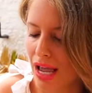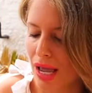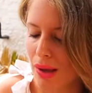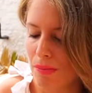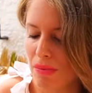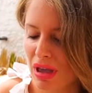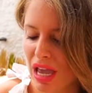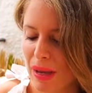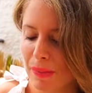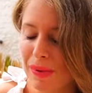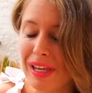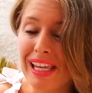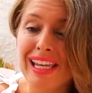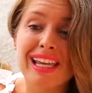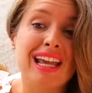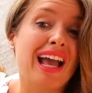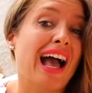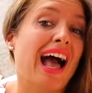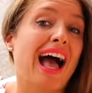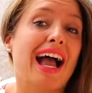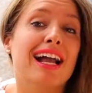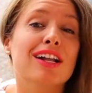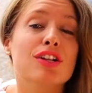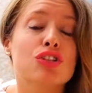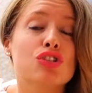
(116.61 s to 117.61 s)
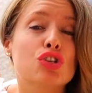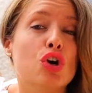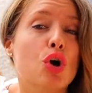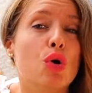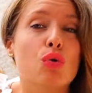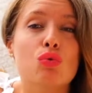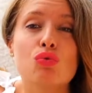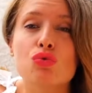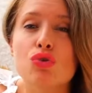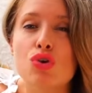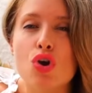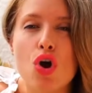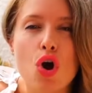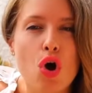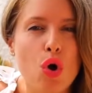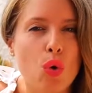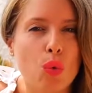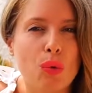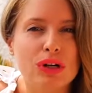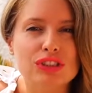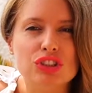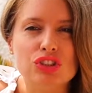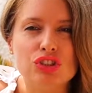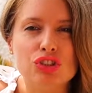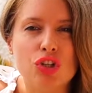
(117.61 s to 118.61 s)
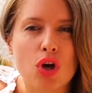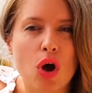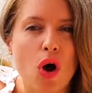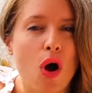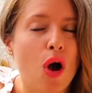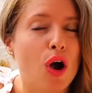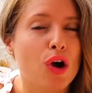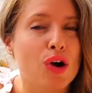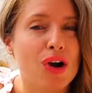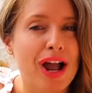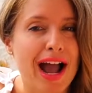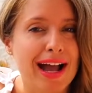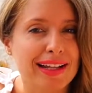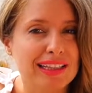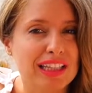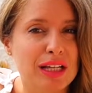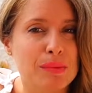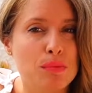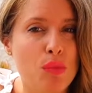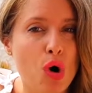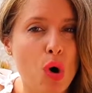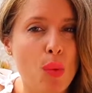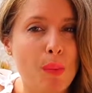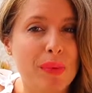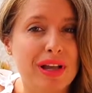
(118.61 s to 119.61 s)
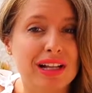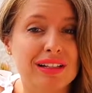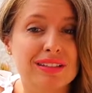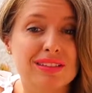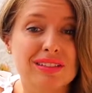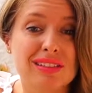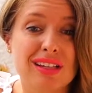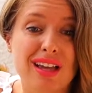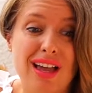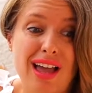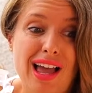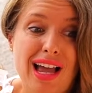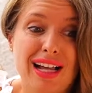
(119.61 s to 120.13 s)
Maybe I don't know which car at the moment.